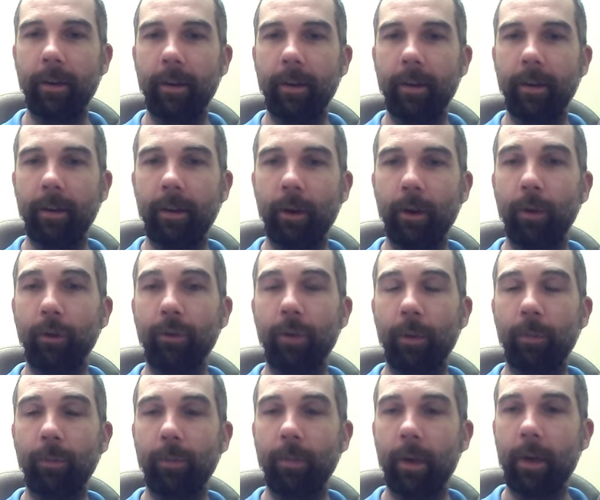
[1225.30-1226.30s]
you know
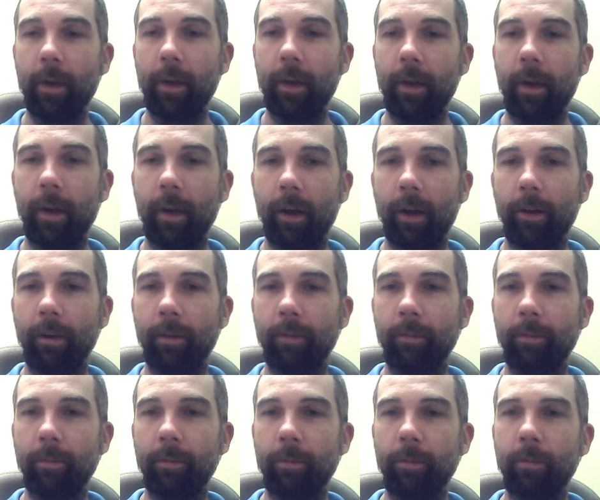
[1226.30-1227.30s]
some uh,
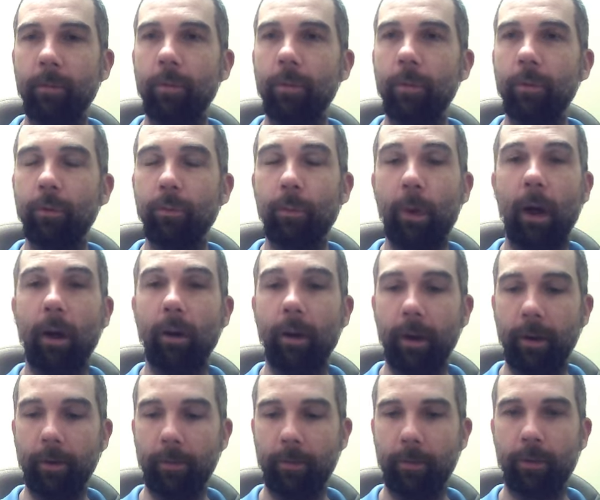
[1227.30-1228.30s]

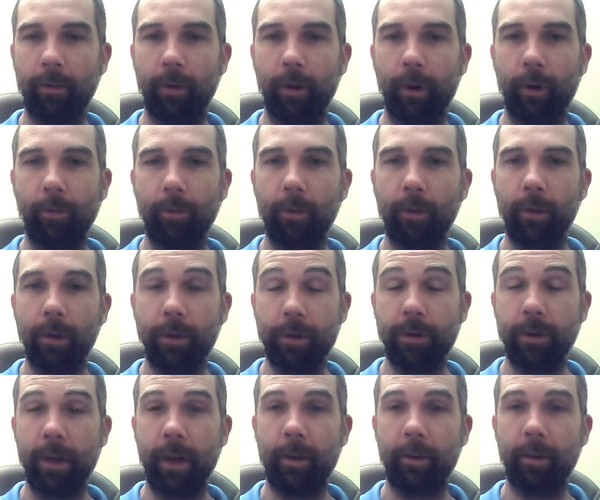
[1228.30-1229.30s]
spotlight. So let's
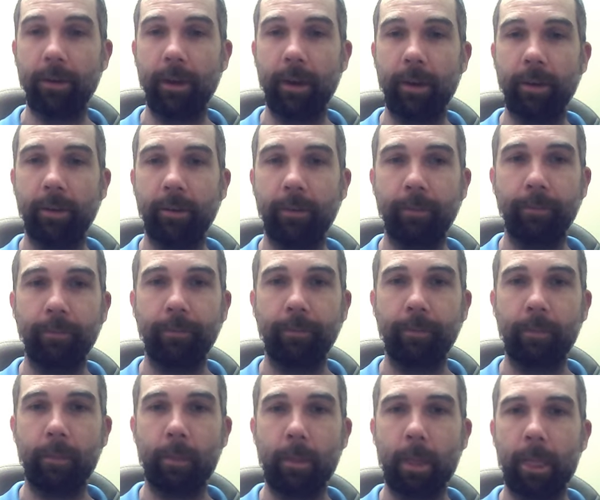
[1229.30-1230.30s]
see how he sounds.
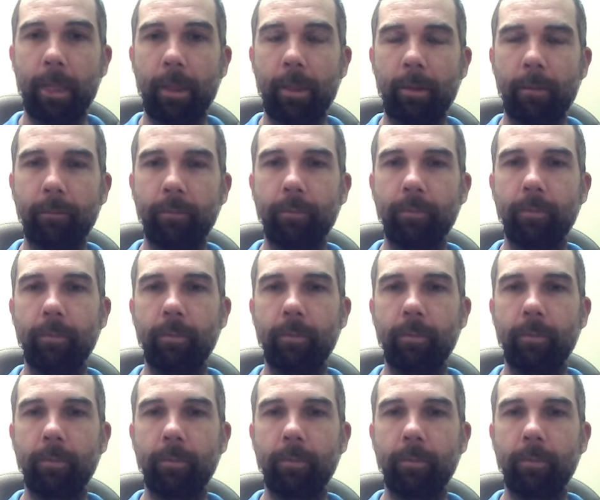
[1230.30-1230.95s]
Began, yeah,